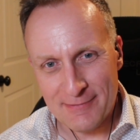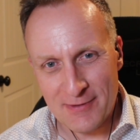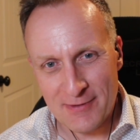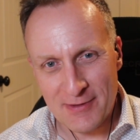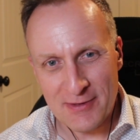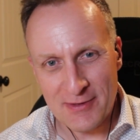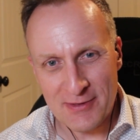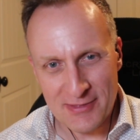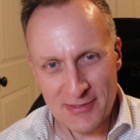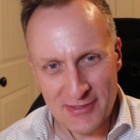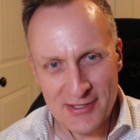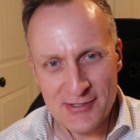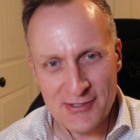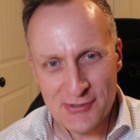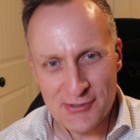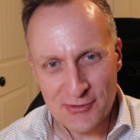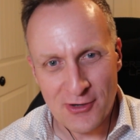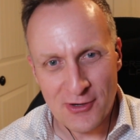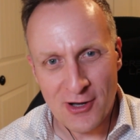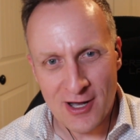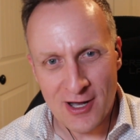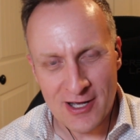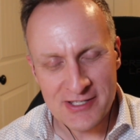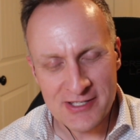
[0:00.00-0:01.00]
these are
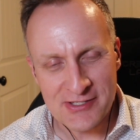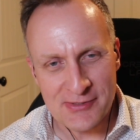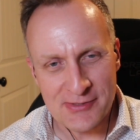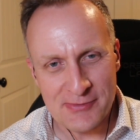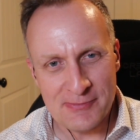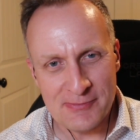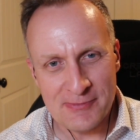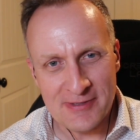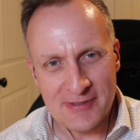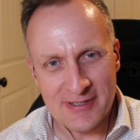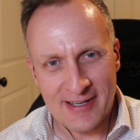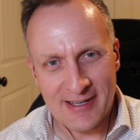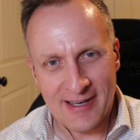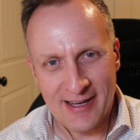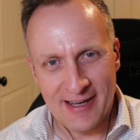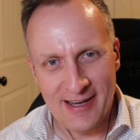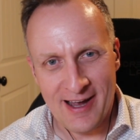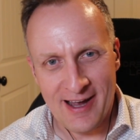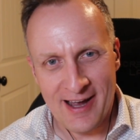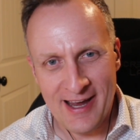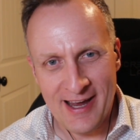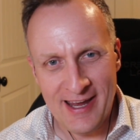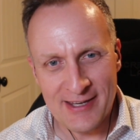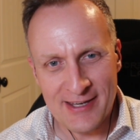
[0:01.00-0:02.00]
awesome.
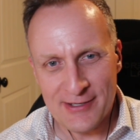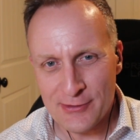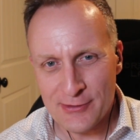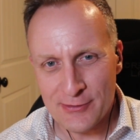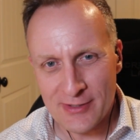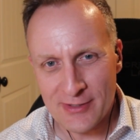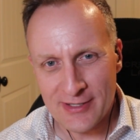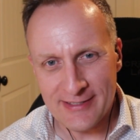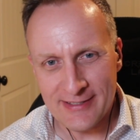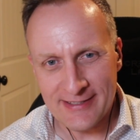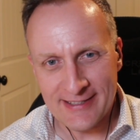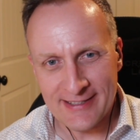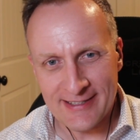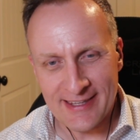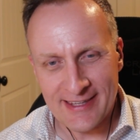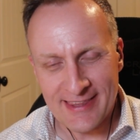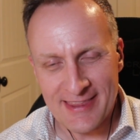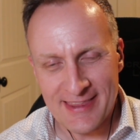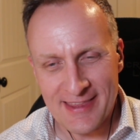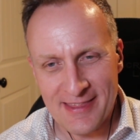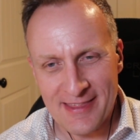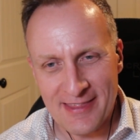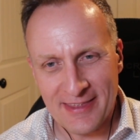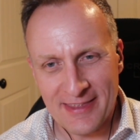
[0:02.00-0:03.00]
I had no idea.
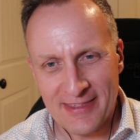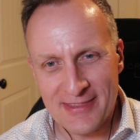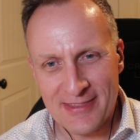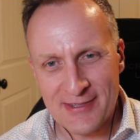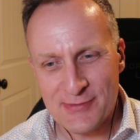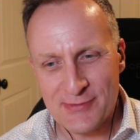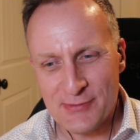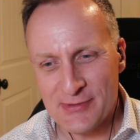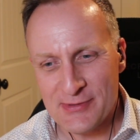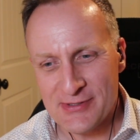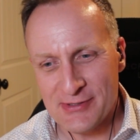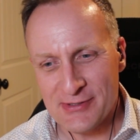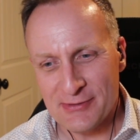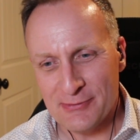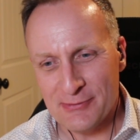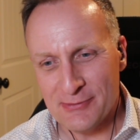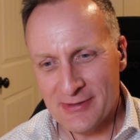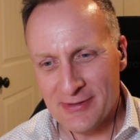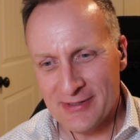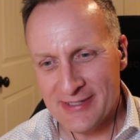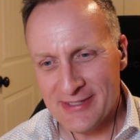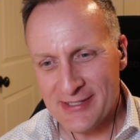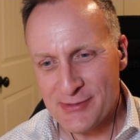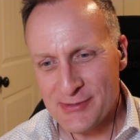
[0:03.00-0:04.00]
Like this was
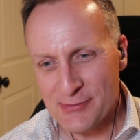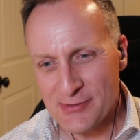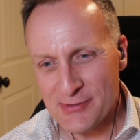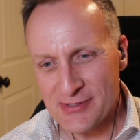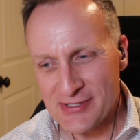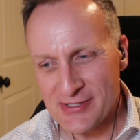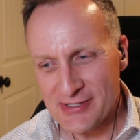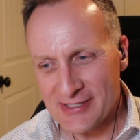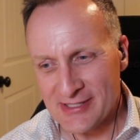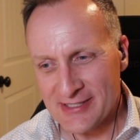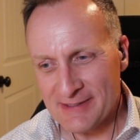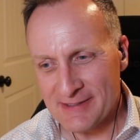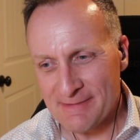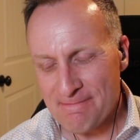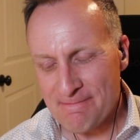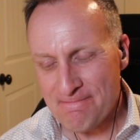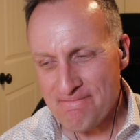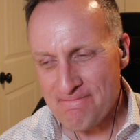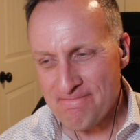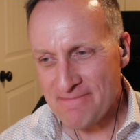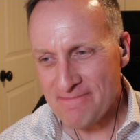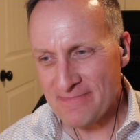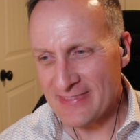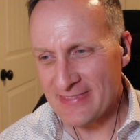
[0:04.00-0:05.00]
a
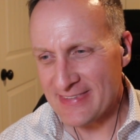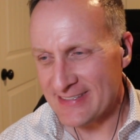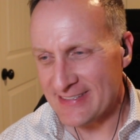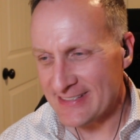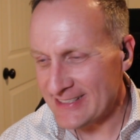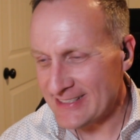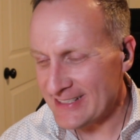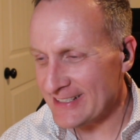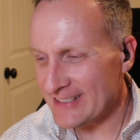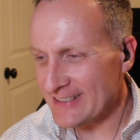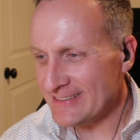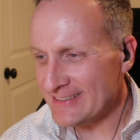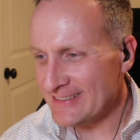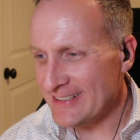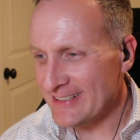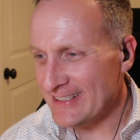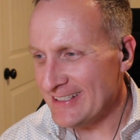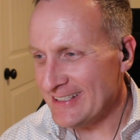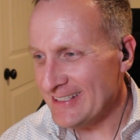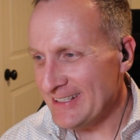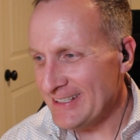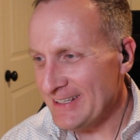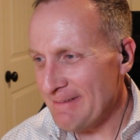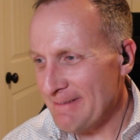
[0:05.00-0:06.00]
ah,
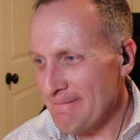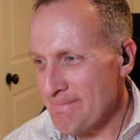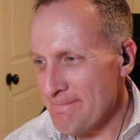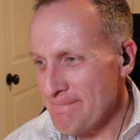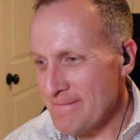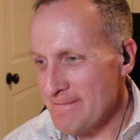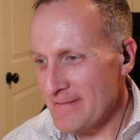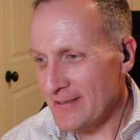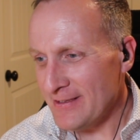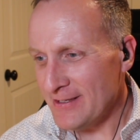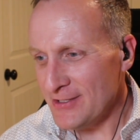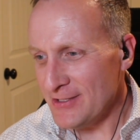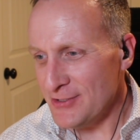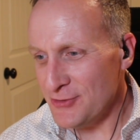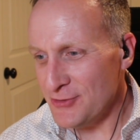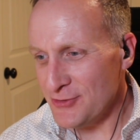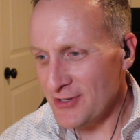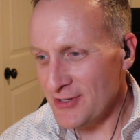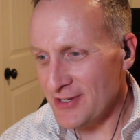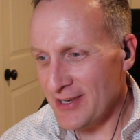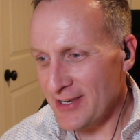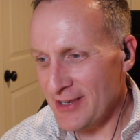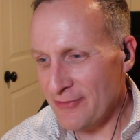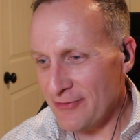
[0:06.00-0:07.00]
you
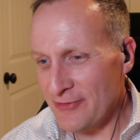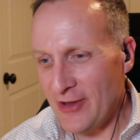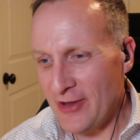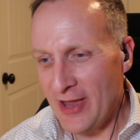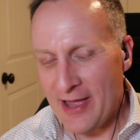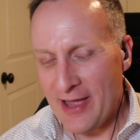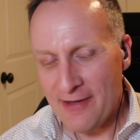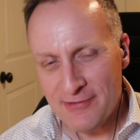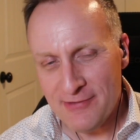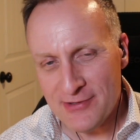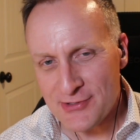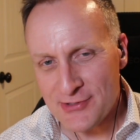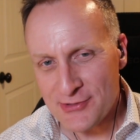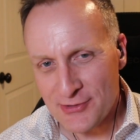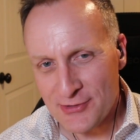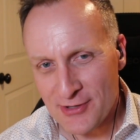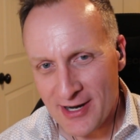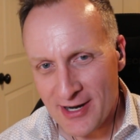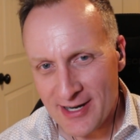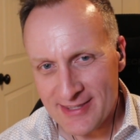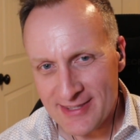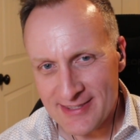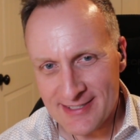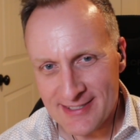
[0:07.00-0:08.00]
if you haven't
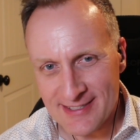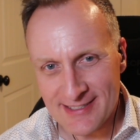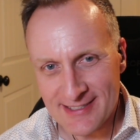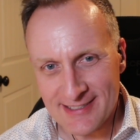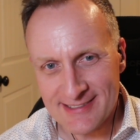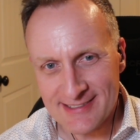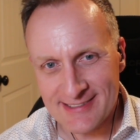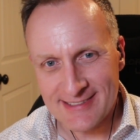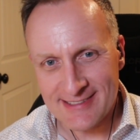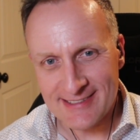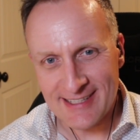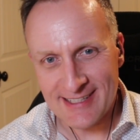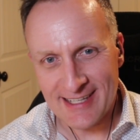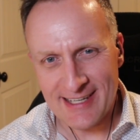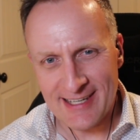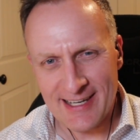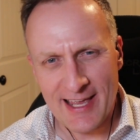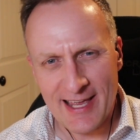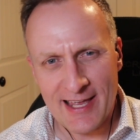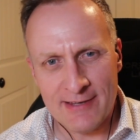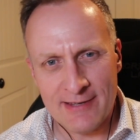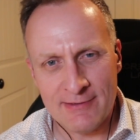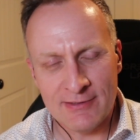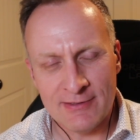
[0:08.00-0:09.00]
tried this,
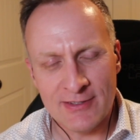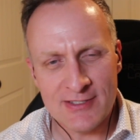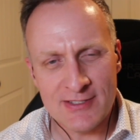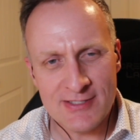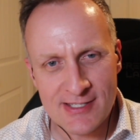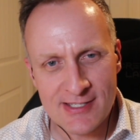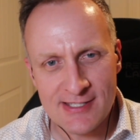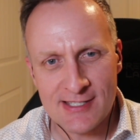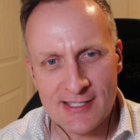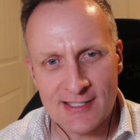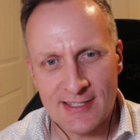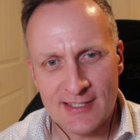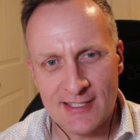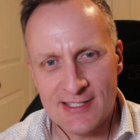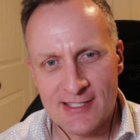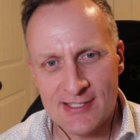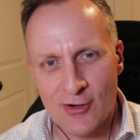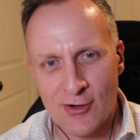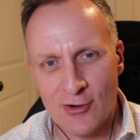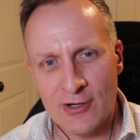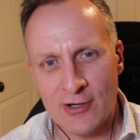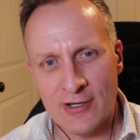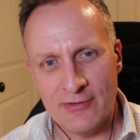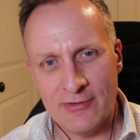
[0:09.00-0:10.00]
and logistically it's
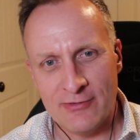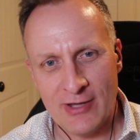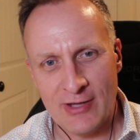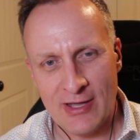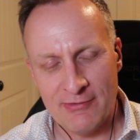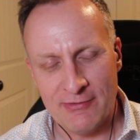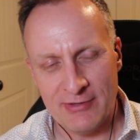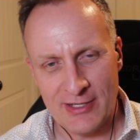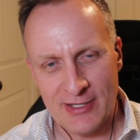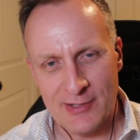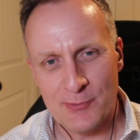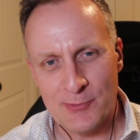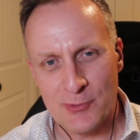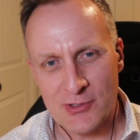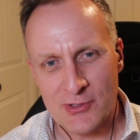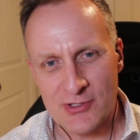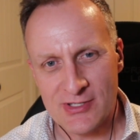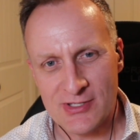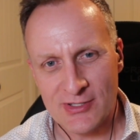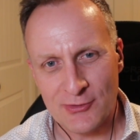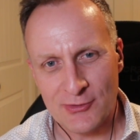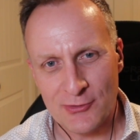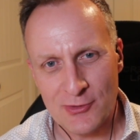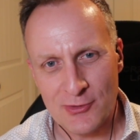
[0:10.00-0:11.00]
hard if you have an
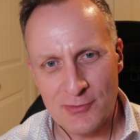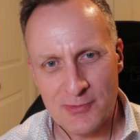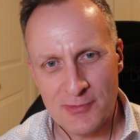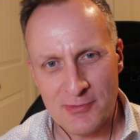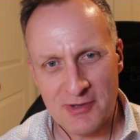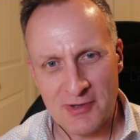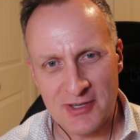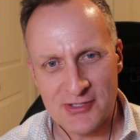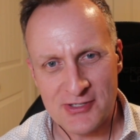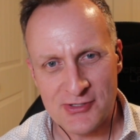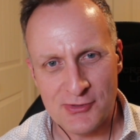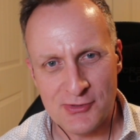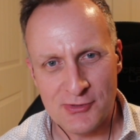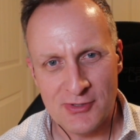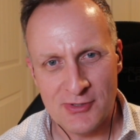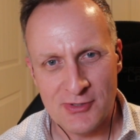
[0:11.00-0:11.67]
in-person group, because you